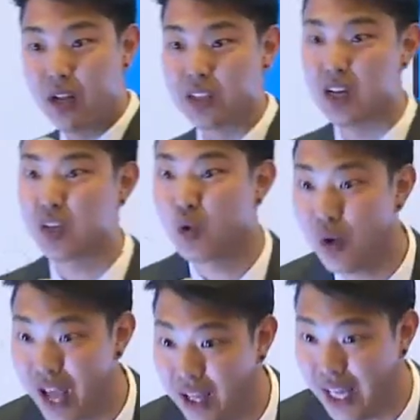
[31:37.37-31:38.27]
I was like,
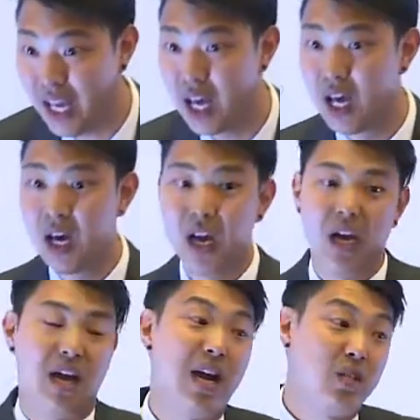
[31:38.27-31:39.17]
really?
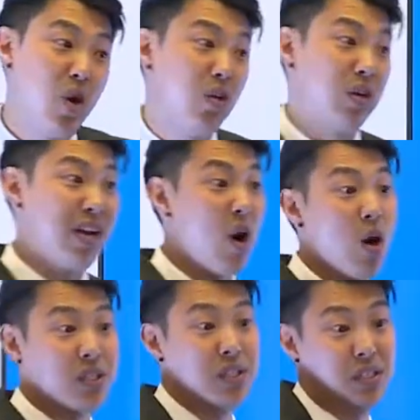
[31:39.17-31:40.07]
And I told her in
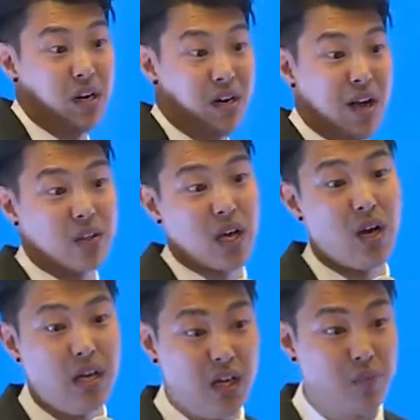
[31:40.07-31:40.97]
all sincerity, I was like,
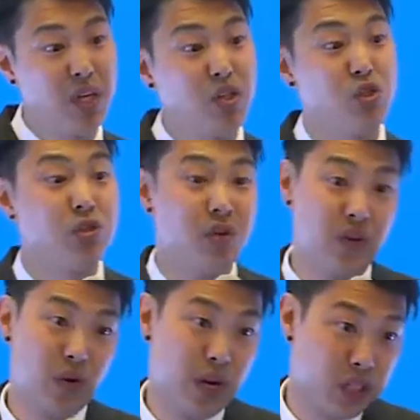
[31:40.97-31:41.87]
honey, please use it for
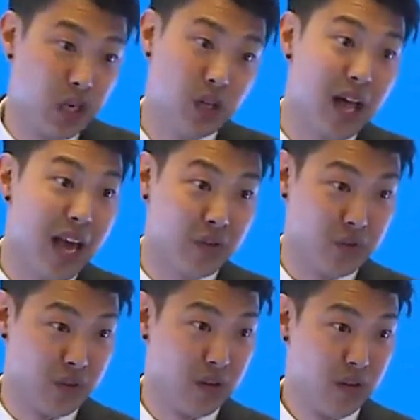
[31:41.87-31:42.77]
the rest of your life.